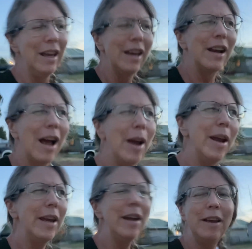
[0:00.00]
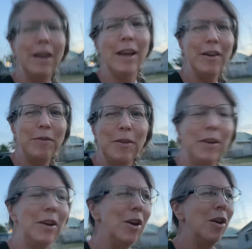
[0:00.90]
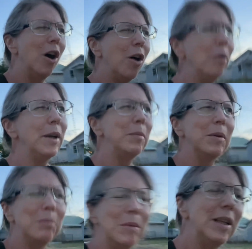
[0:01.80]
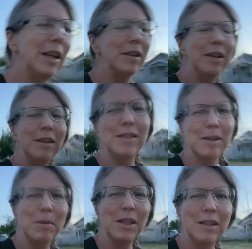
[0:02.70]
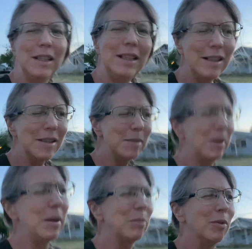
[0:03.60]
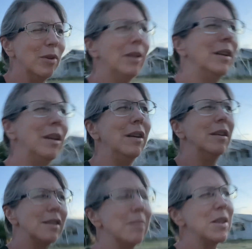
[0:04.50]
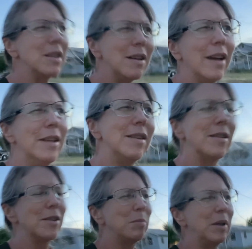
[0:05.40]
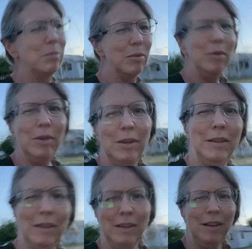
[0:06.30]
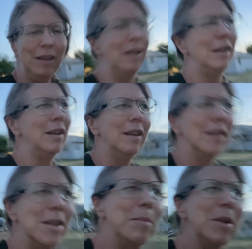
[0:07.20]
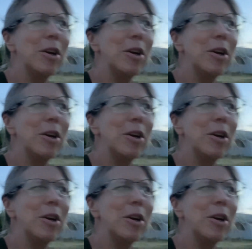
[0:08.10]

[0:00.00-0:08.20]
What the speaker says: And I have already been meeting some of the neatest people, some of the nicest people, some of the